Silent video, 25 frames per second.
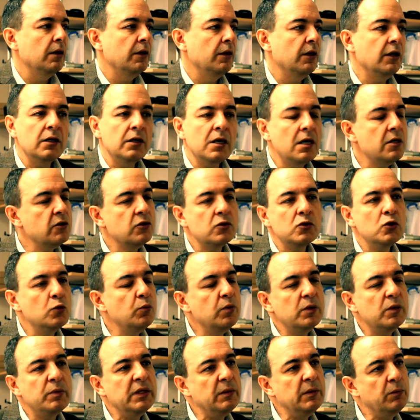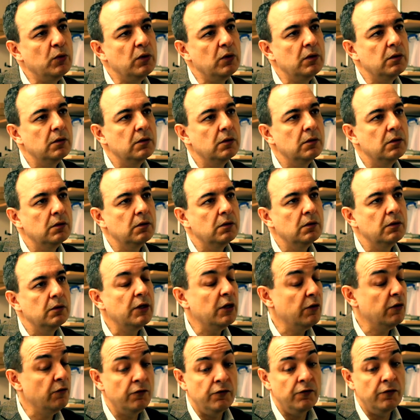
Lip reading: they're not stupid people. They're